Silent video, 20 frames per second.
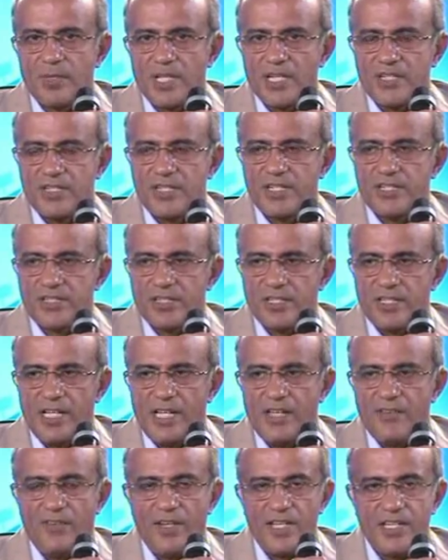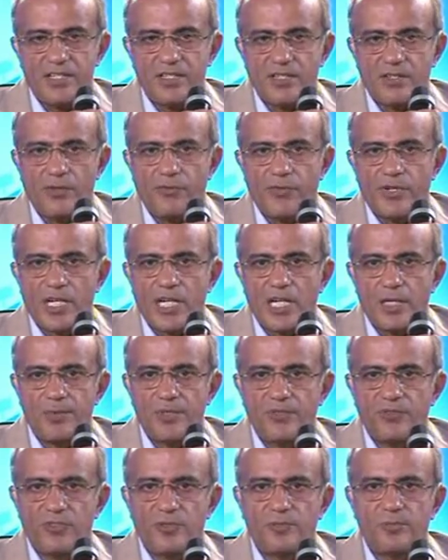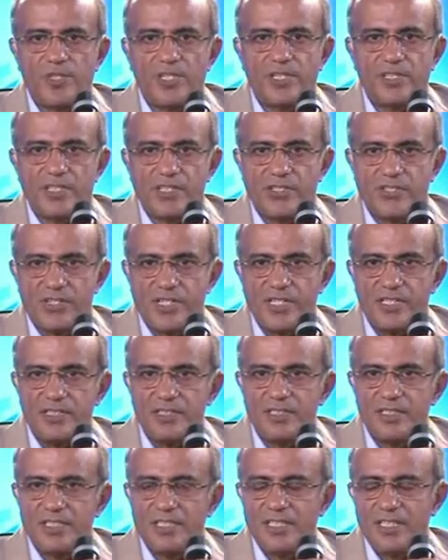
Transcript: plastics have less of a carbon footprint than steel,